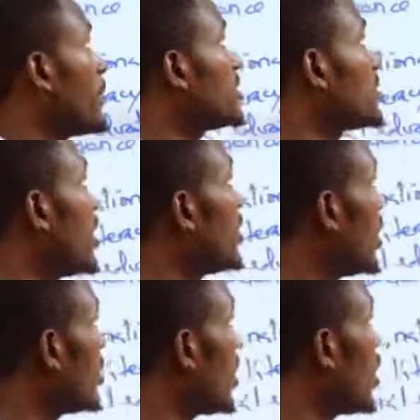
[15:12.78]
But
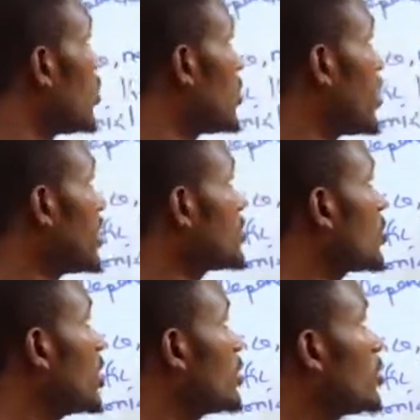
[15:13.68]
another, or the last
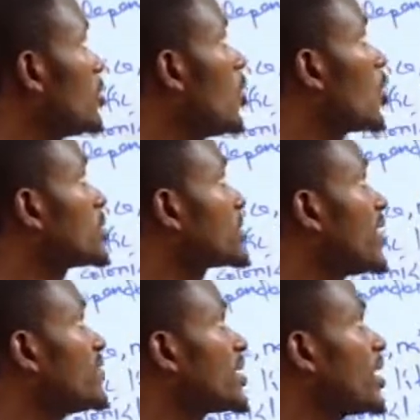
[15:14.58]
one, local
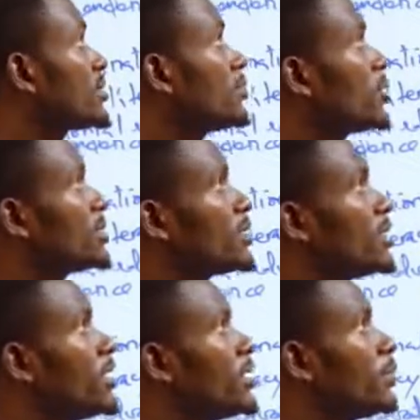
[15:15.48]
staffs as most
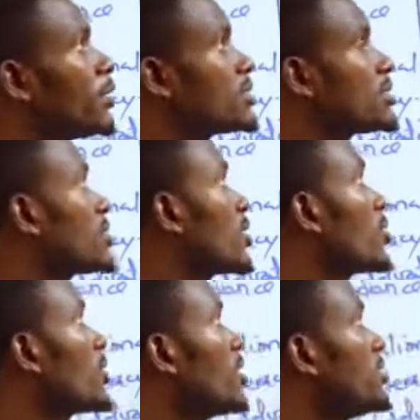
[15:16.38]
and the
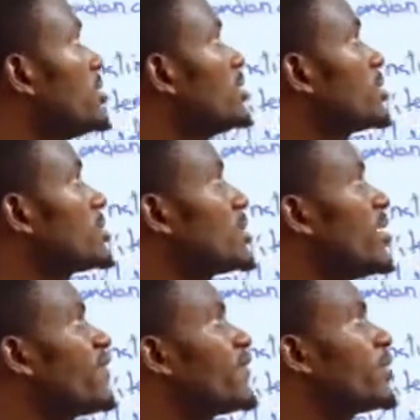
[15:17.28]
post-secondary teaching
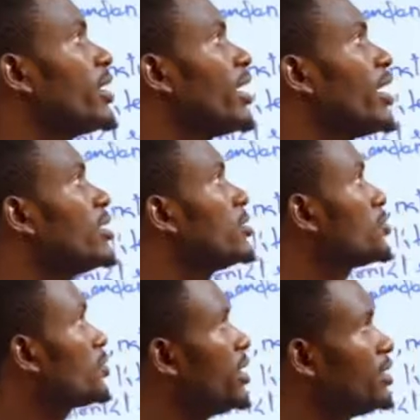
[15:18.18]
staff were
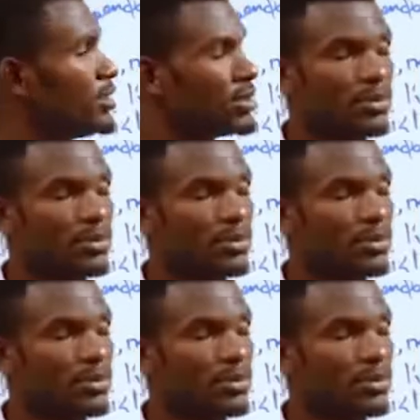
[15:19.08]
trained.